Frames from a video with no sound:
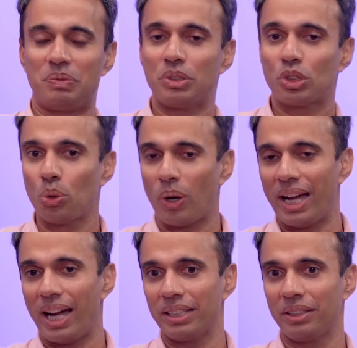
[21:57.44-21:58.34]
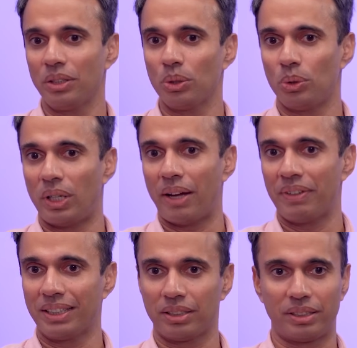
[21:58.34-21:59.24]
So I think,
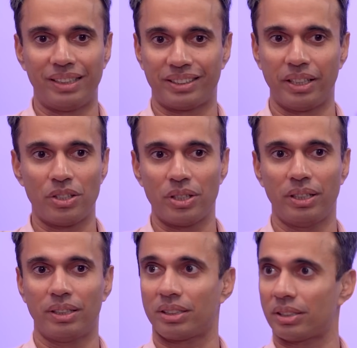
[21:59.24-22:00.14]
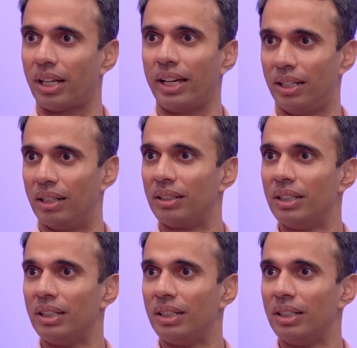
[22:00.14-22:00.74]
having this distinction in the style